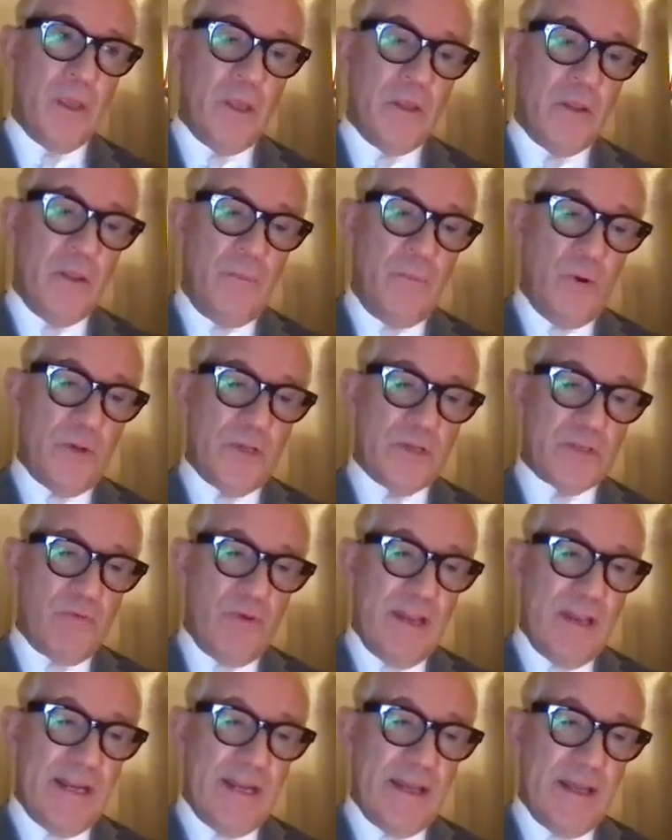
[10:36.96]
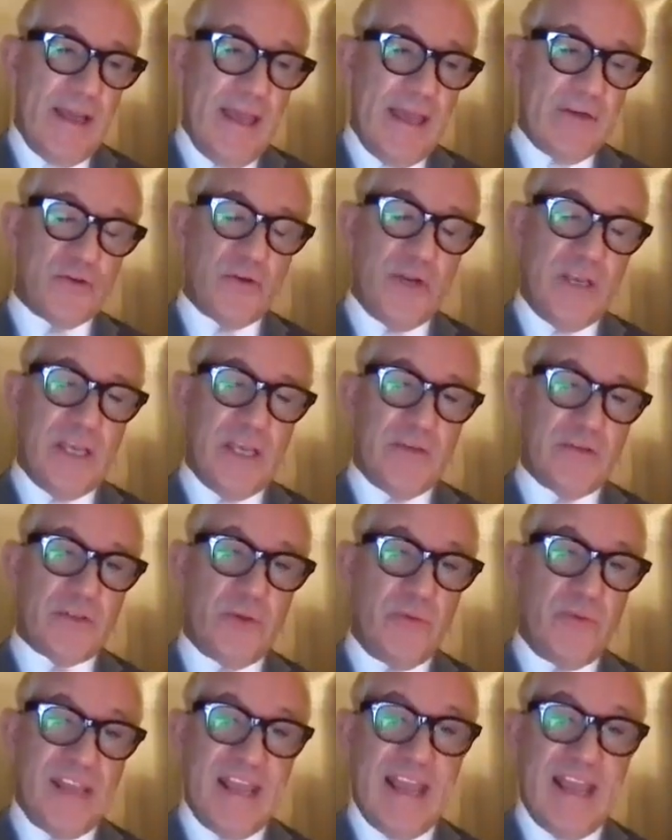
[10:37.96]
The book is really entering
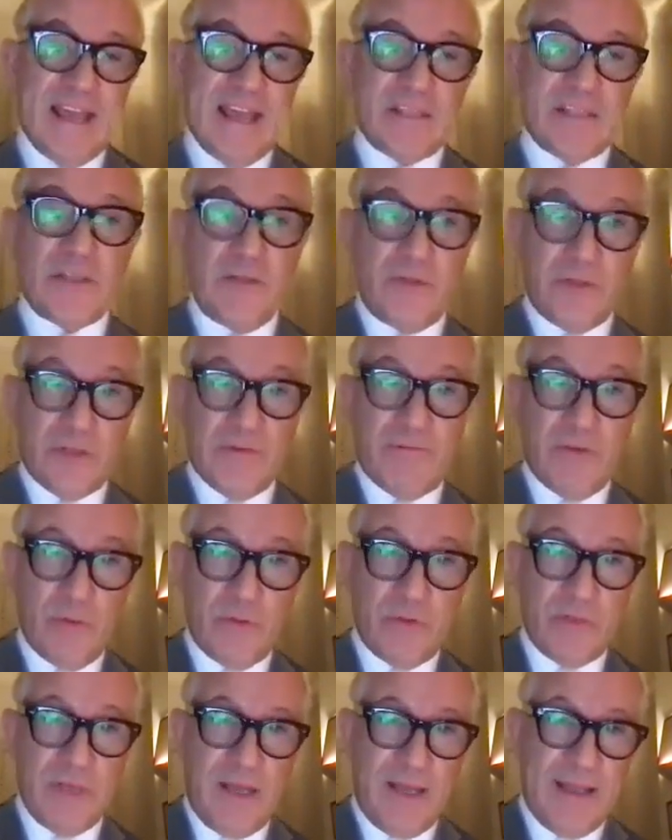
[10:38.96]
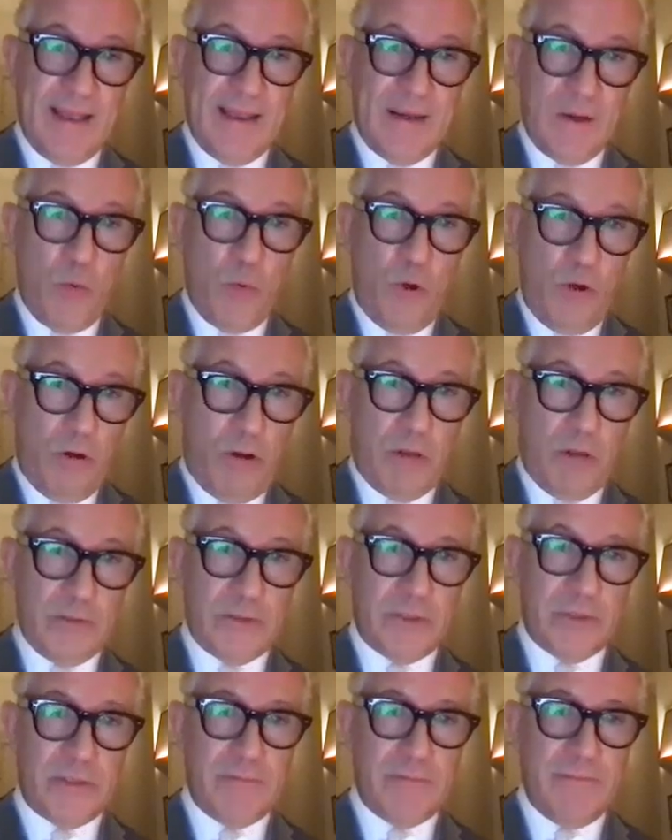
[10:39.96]
into the essence of who Diana
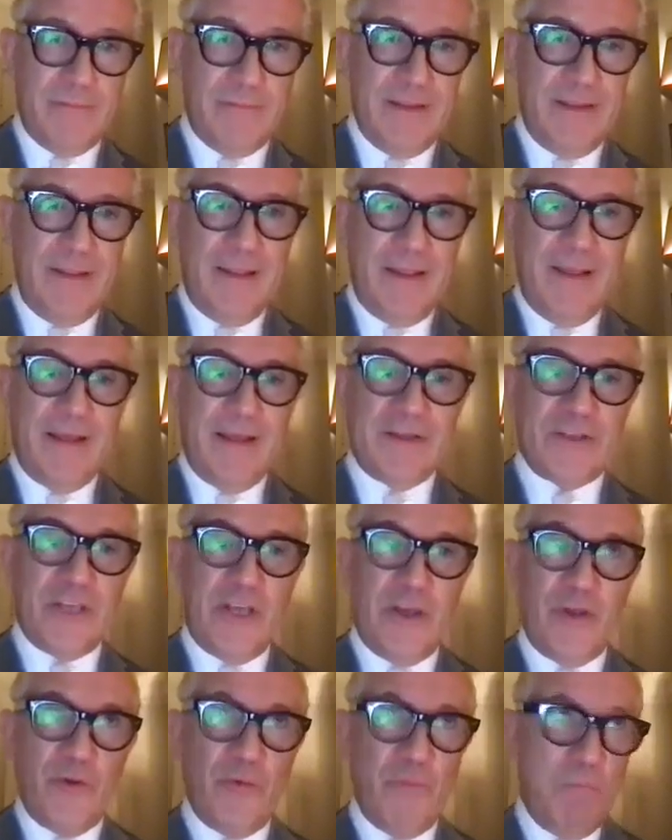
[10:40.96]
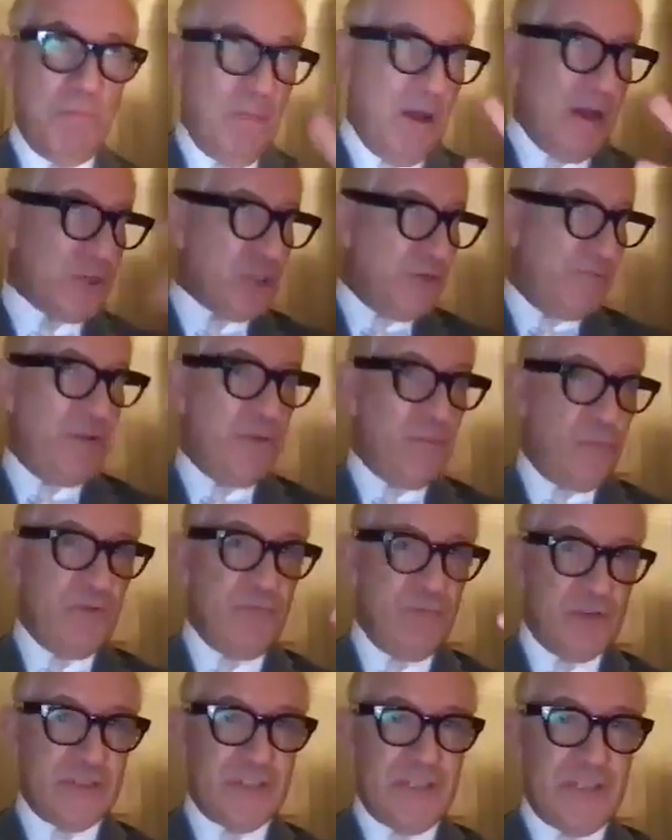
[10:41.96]
was. So much of it we
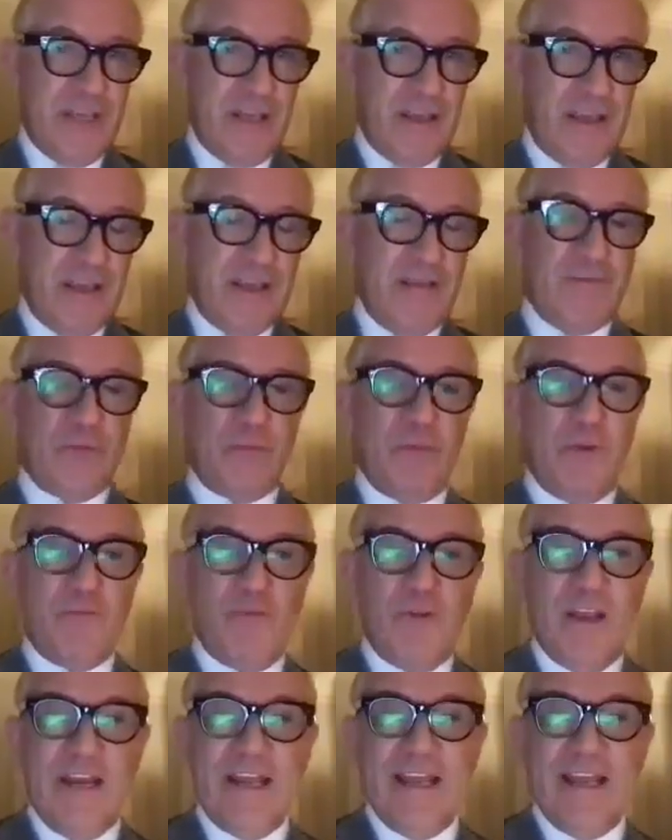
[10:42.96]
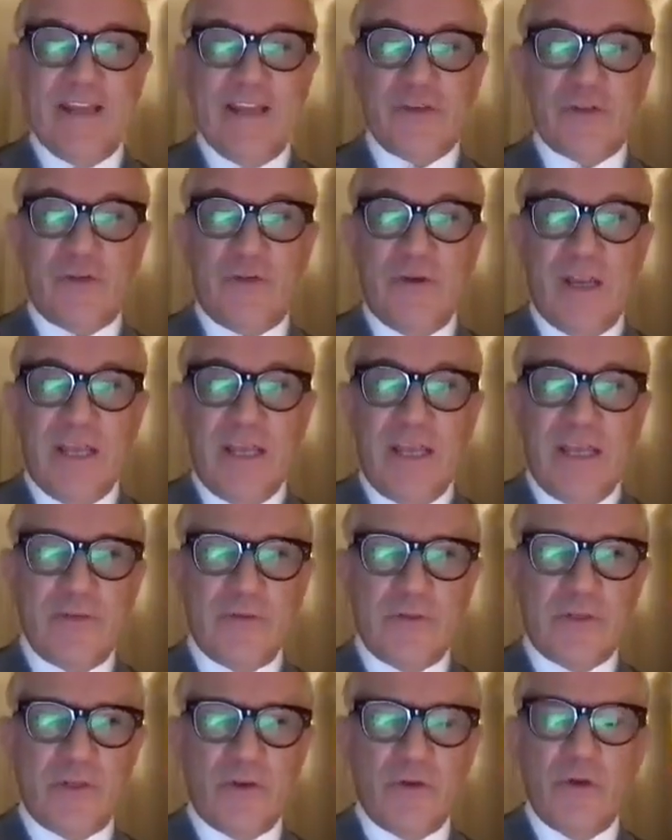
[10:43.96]
received, but really entering
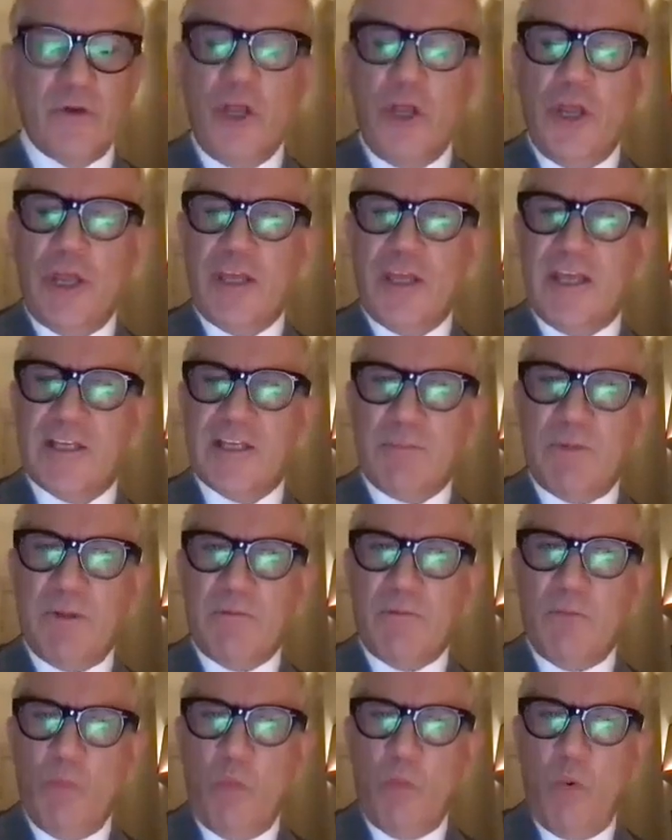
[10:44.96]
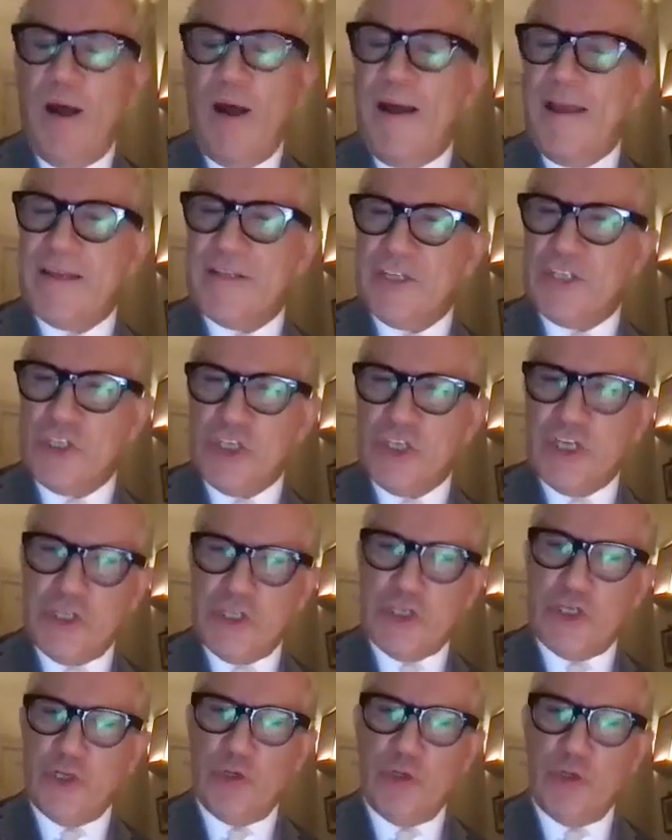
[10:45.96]
into, yes, but why did she
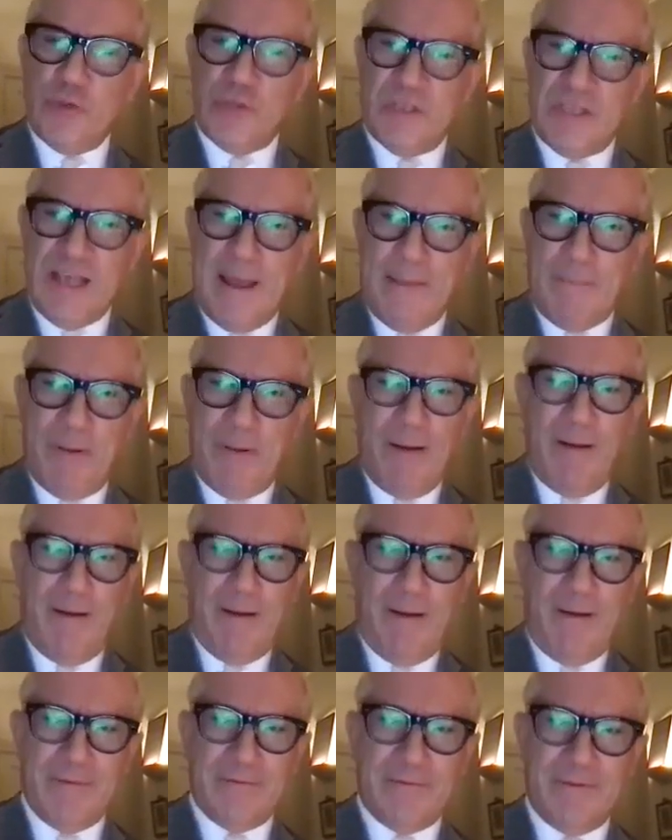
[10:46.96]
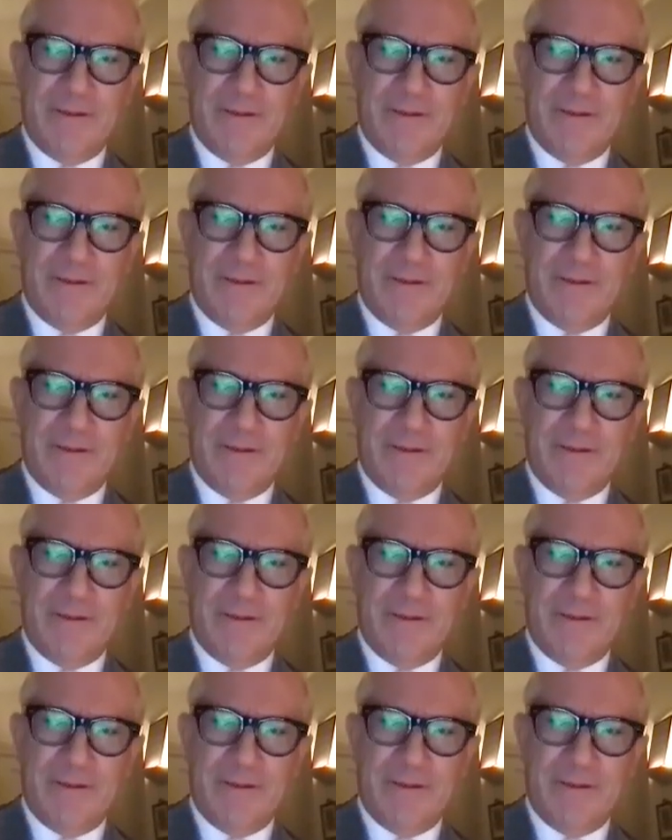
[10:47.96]
choose that path?